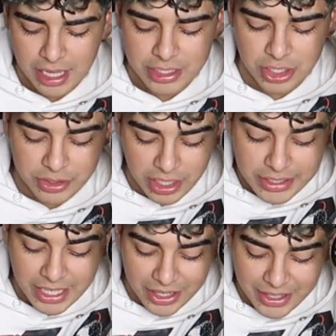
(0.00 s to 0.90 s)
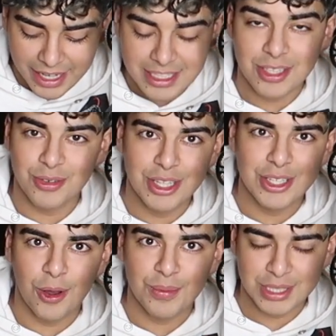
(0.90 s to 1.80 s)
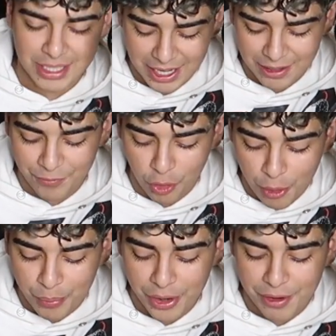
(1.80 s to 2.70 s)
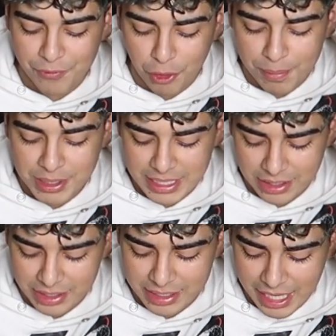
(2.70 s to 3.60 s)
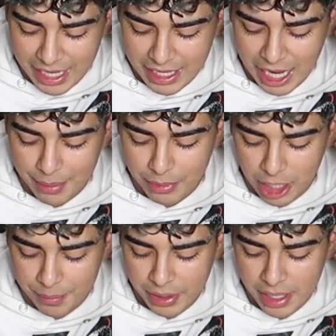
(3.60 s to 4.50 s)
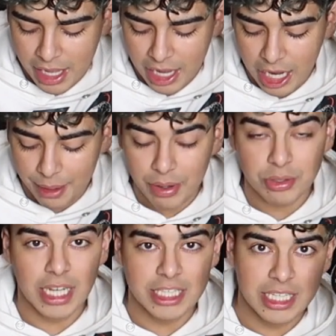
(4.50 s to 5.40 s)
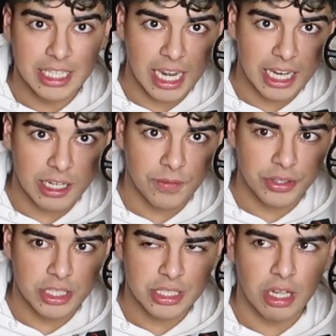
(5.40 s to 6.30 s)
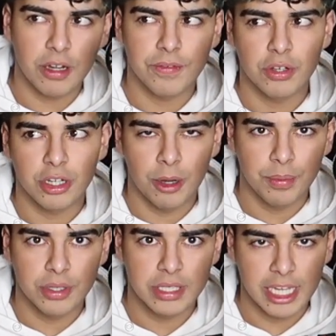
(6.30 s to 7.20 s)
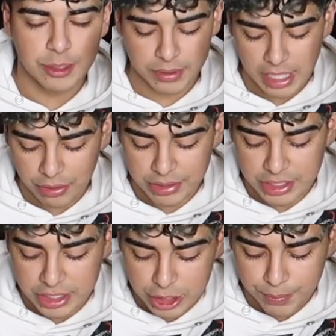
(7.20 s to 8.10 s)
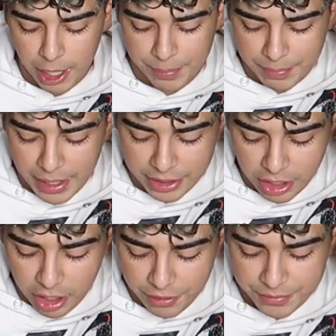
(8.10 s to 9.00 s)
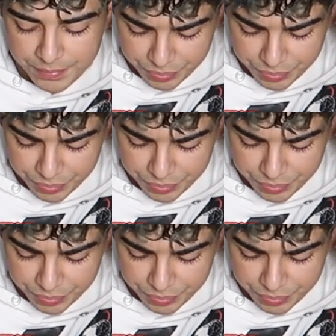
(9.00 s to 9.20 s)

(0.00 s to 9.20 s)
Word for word: So Delta Airlines is a really dope stock. Four point four percent on the day. I'm up. Um, I was actually negative on this stock for a couple of days, but now it's just popping back off.